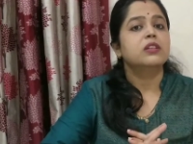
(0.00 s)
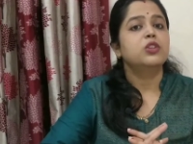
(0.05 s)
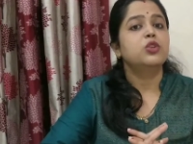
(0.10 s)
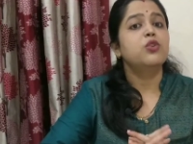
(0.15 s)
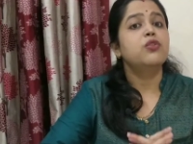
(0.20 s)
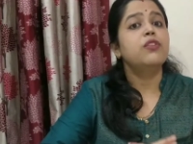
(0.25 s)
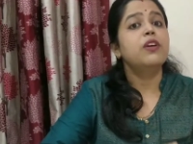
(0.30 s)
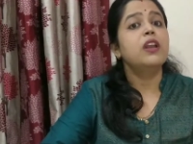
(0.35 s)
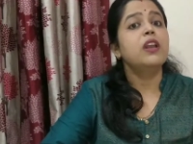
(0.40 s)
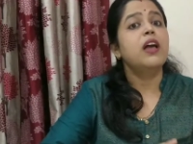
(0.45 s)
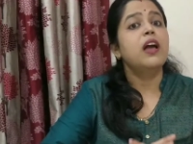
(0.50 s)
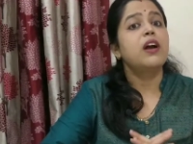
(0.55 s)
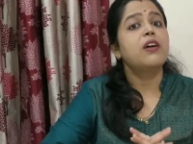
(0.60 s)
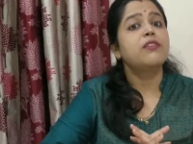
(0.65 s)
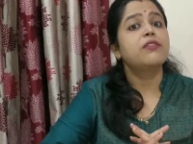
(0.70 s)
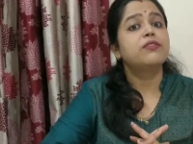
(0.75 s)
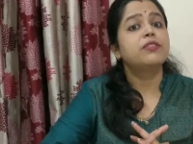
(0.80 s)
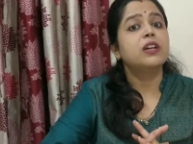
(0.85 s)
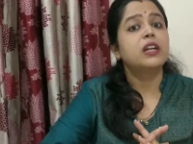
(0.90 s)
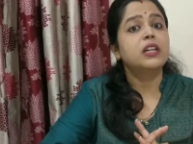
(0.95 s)
you will
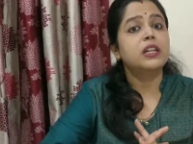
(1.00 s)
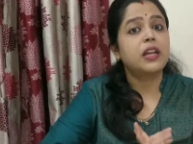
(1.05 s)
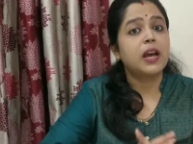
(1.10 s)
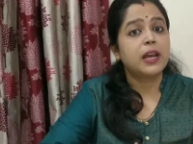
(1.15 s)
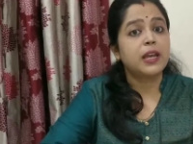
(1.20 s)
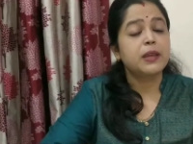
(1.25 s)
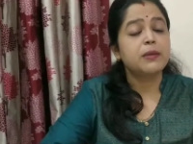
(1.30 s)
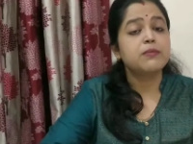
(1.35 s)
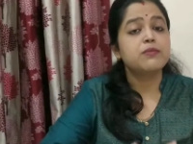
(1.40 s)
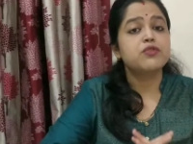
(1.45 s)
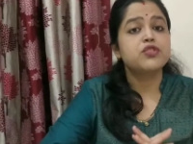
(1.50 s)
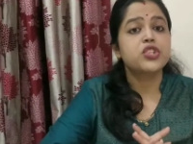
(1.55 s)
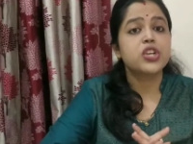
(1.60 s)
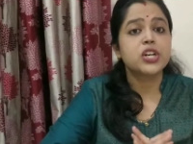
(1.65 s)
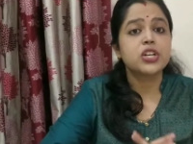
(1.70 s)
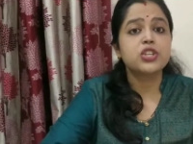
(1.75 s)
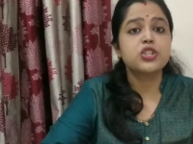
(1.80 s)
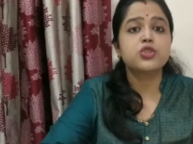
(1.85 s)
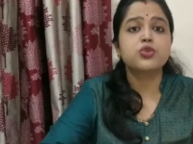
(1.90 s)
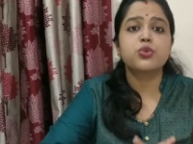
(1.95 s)
have the time
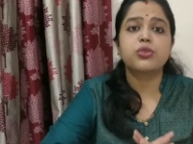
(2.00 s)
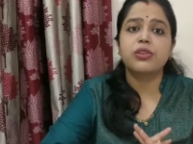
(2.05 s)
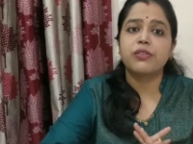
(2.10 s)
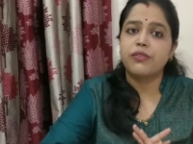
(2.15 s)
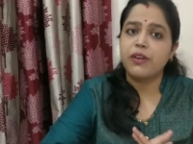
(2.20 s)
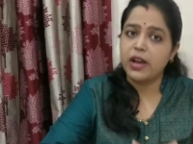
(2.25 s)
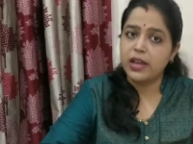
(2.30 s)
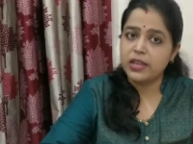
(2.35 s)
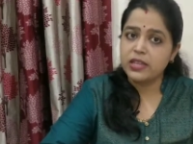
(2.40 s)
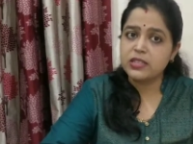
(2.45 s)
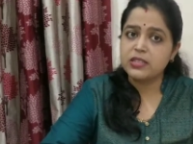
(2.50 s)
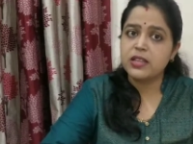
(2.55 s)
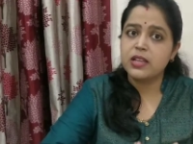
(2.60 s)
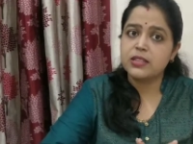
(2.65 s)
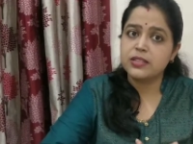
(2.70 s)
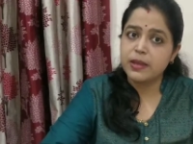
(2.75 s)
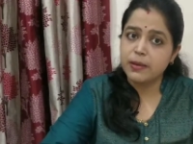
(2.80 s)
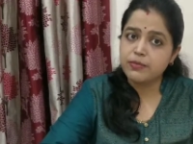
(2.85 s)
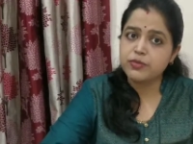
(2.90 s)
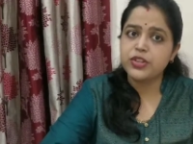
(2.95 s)
just to revise
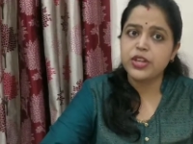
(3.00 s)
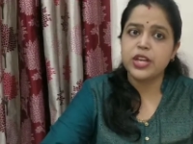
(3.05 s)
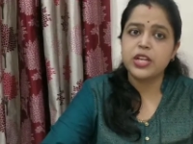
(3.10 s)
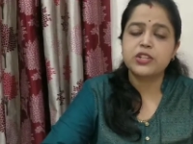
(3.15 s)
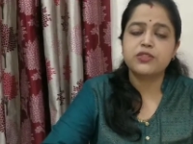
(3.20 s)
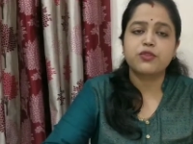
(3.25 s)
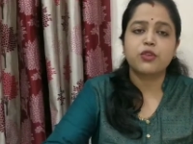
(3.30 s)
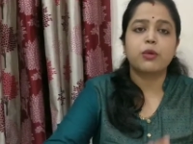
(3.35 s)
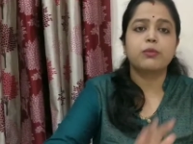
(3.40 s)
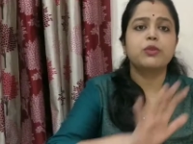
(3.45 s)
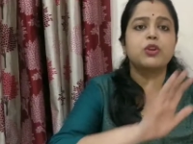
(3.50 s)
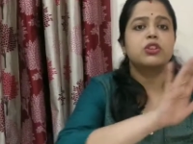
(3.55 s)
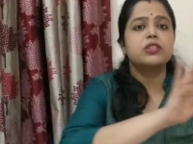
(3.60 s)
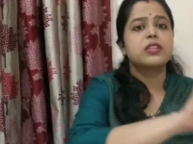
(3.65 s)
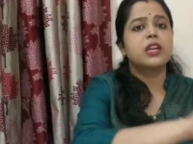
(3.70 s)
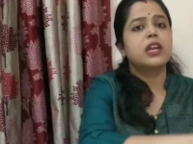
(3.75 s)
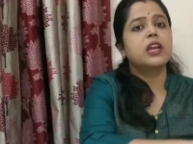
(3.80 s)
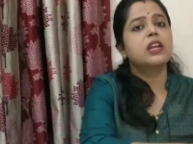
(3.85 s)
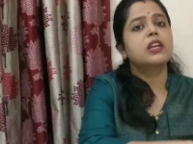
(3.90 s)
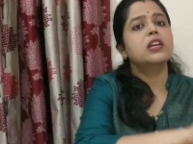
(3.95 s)
the subjects from your
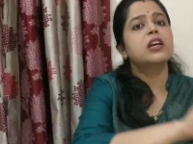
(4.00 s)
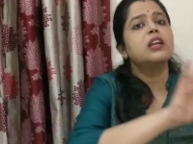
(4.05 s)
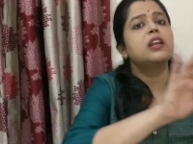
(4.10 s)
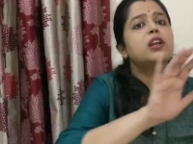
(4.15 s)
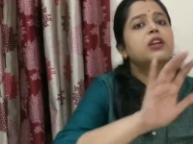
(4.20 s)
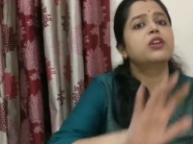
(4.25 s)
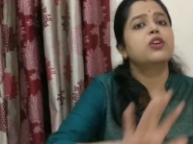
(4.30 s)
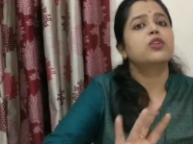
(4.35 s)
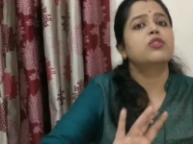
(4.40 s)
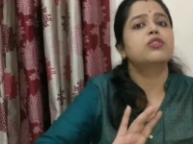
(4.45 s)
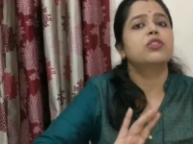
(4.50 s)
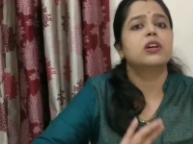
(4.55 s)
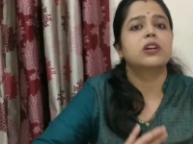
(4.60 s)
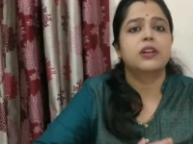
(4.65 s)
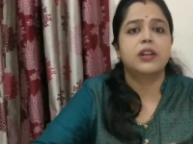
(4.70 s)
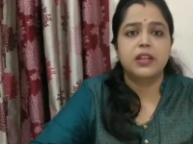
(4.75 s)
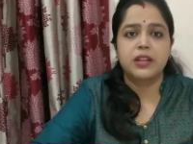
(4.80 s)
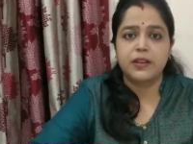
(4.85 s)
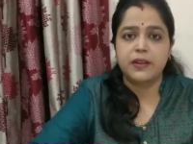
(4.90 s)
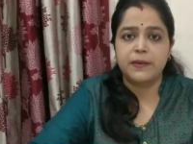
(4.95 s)
second year and your
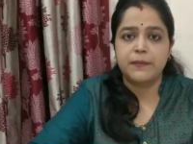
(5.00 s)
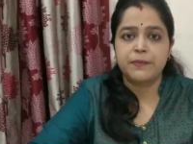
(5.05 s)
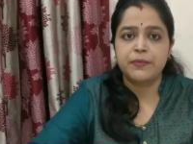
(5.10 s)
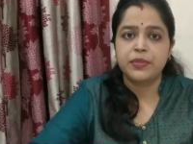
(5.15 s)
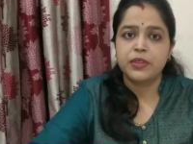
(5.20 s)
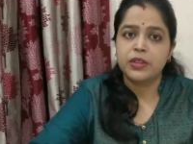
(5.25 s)
third year.